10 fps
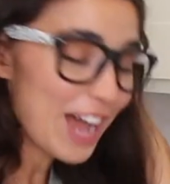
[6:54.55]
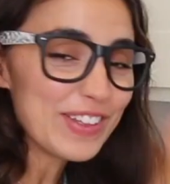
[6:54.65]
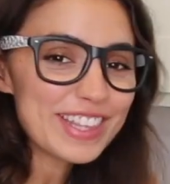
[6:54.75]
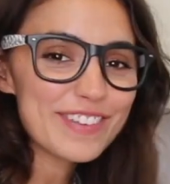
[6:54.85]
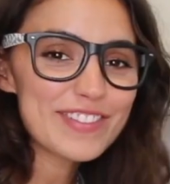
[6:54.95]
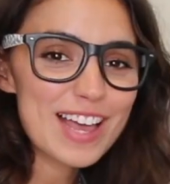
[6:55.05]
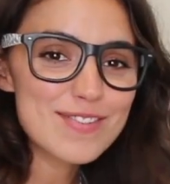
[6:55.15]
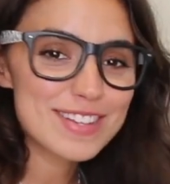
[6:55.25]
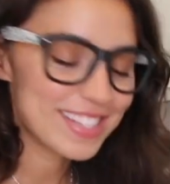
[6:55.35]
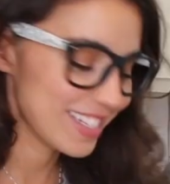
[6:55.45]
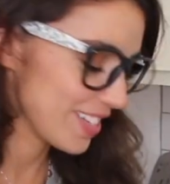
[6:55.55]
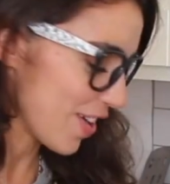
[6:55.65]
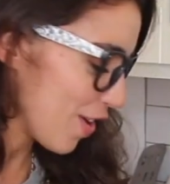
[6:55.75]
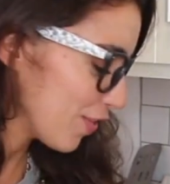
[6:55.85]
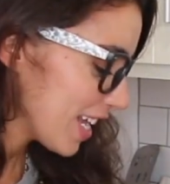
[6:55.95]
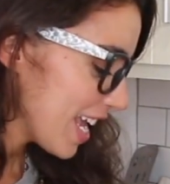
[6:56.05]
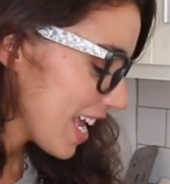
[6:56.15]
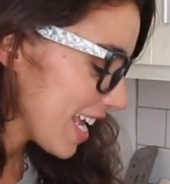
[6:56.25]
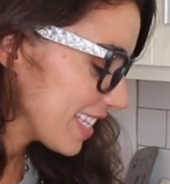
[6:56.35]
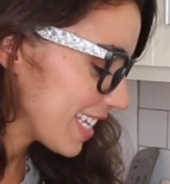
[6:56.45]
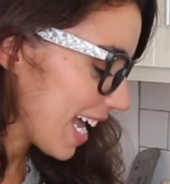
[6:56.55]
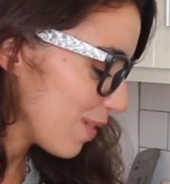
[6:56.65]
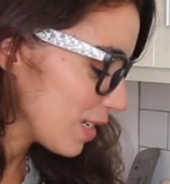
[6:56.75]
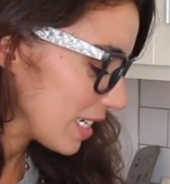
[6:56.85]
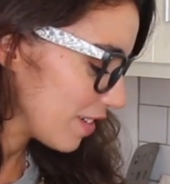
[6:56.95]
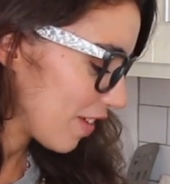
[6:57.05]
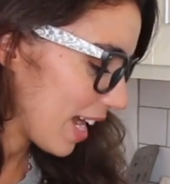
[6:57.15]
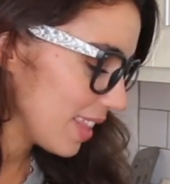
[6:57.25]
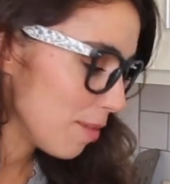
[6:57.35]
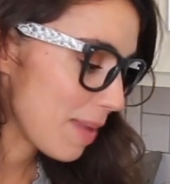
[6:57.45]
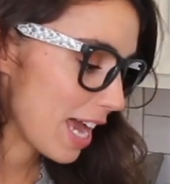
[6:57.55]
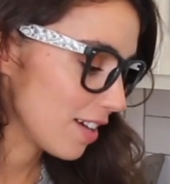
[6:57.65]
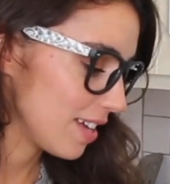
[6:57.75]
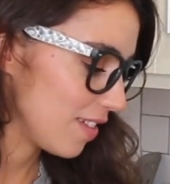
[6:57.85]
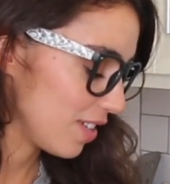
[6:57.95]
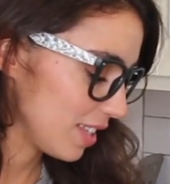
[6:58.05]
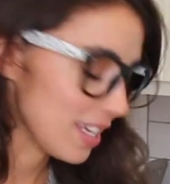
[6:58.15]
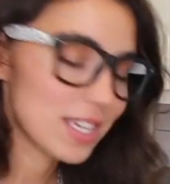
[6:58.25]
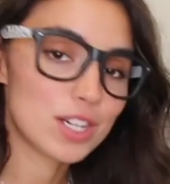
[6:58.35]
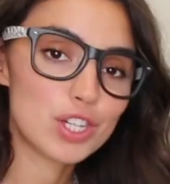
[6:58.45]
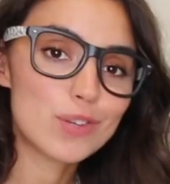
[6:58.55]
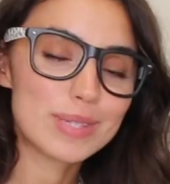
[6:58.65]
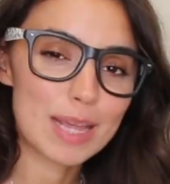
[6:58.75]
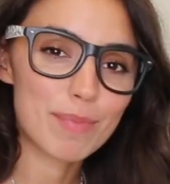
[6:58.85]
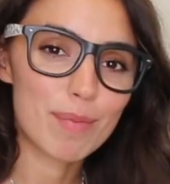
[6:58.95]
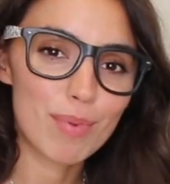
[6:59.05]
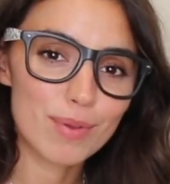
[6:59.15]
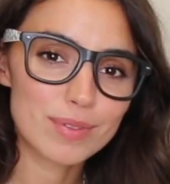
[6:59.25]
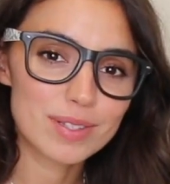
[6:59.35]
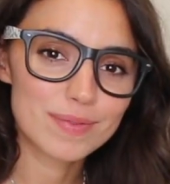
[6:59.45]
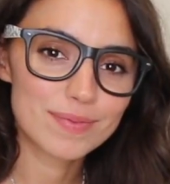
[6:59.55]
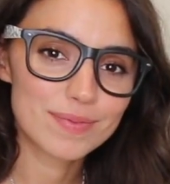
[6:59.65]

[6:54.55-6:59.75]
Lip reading: now that the flour is dissolved, it's time to divide the batter evenly into 2 separate bowls.